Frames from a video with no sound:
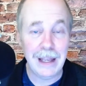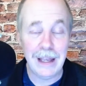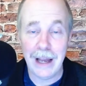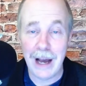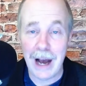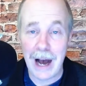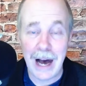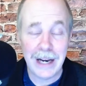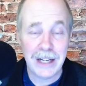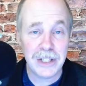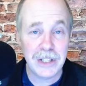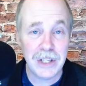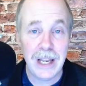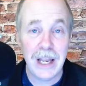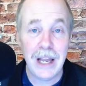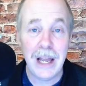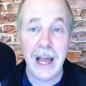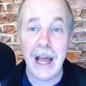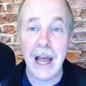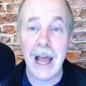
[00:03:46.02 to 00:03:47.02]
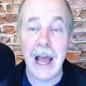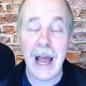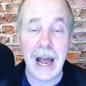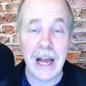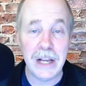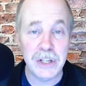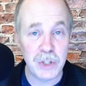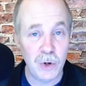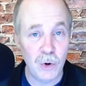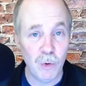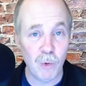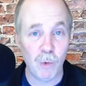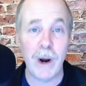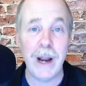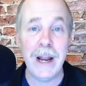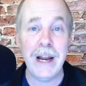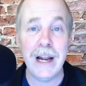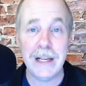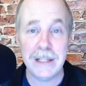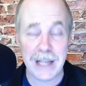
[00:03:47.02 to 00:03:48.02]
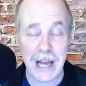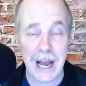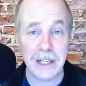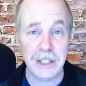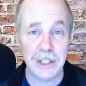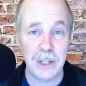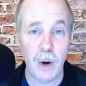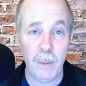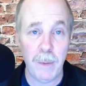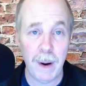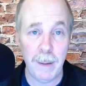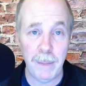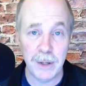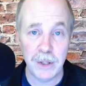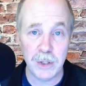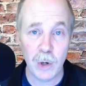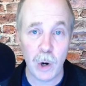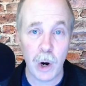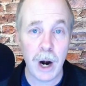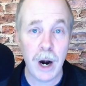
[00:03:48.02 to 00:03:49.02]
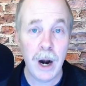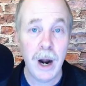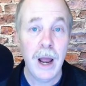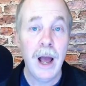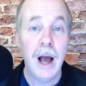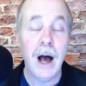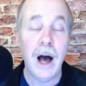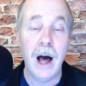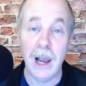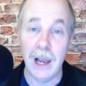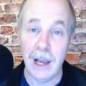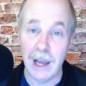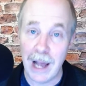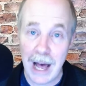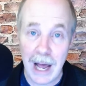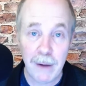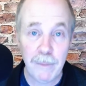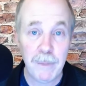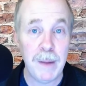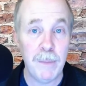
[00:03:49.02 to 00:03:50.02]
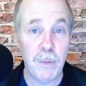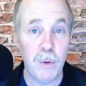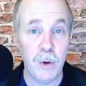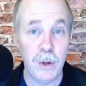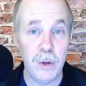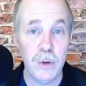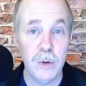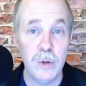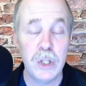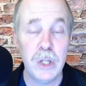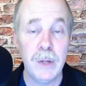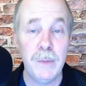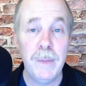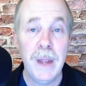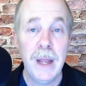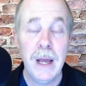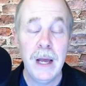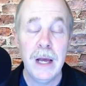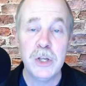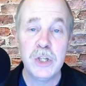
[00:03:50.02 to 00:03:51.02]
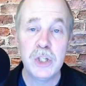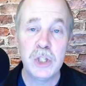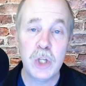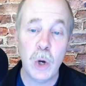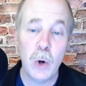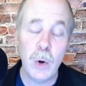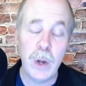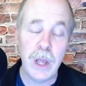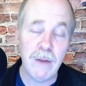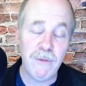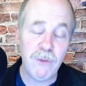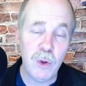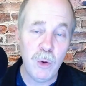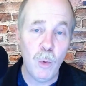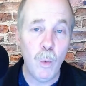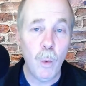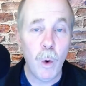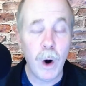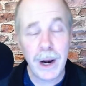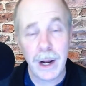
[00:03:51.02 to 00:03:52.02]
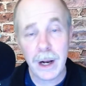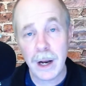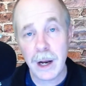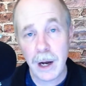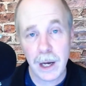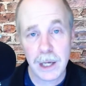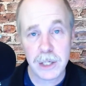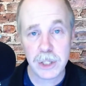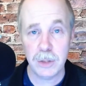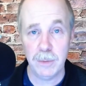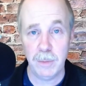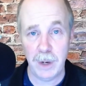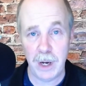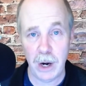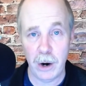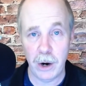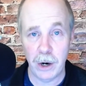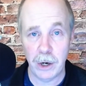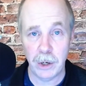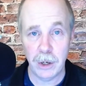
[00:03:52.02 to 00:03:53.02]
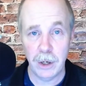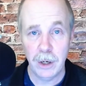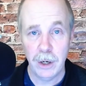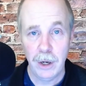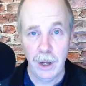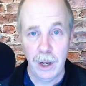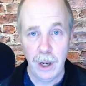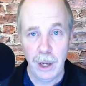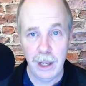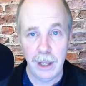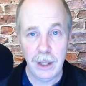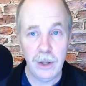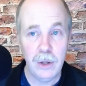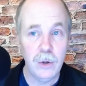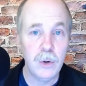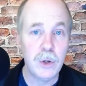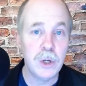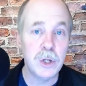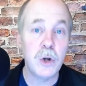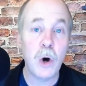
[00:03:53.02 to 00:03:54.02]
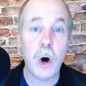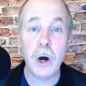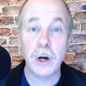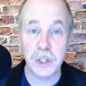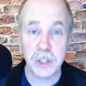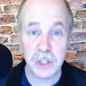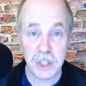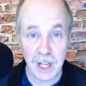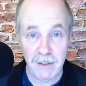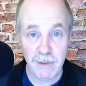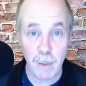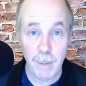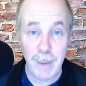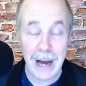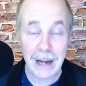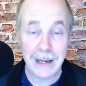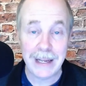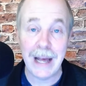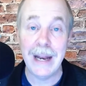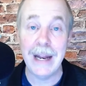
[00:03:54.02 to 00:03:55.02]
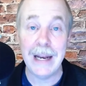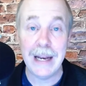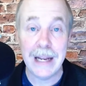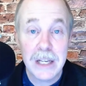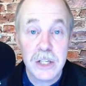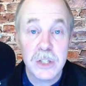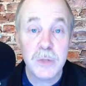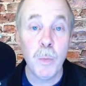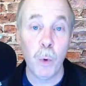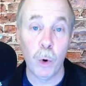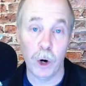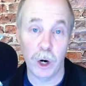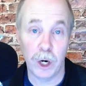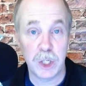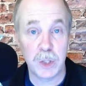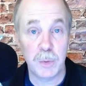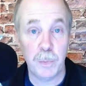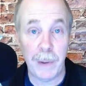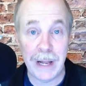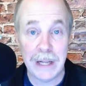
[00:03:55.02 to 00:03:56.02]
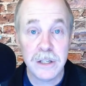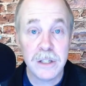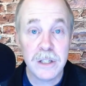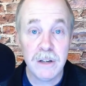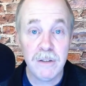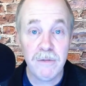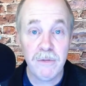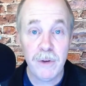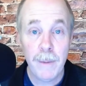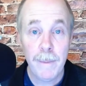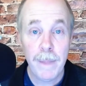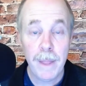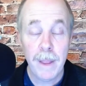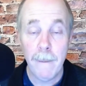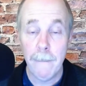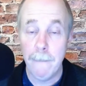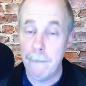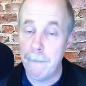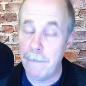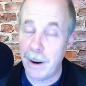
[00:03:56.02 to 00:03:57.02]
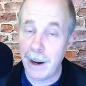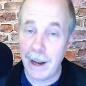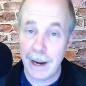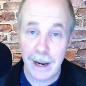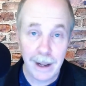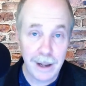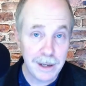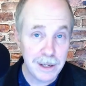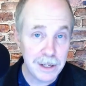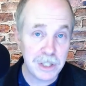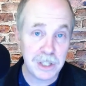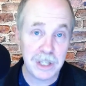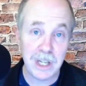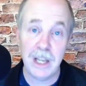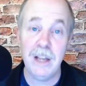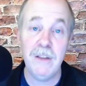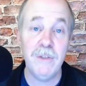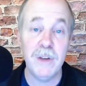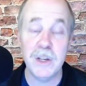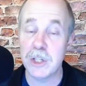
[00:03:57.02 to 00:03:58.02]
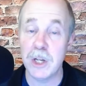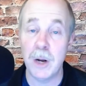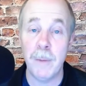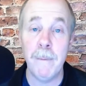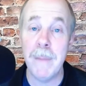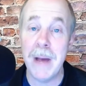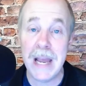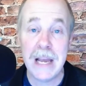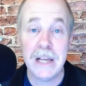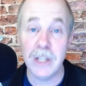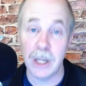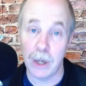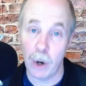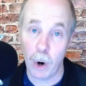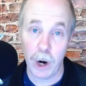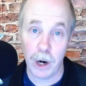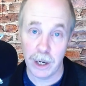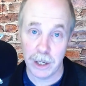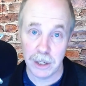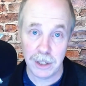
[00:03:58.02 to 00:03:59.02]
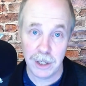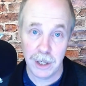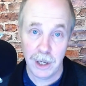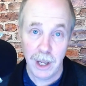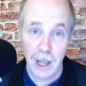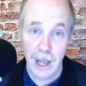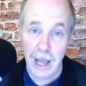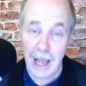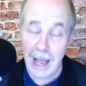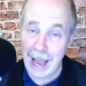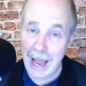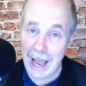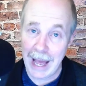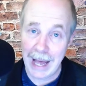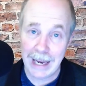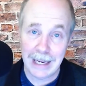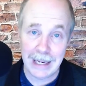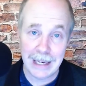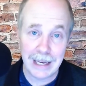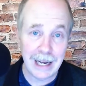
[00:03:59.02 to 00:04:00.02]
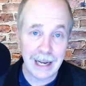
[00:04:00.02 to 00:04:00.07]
honestly, as great as Axtell puppets are, a lot of people use them. So if you want a custom character, you can talk to Steve about that. It is more expensive, but Steve is an amazing artist, and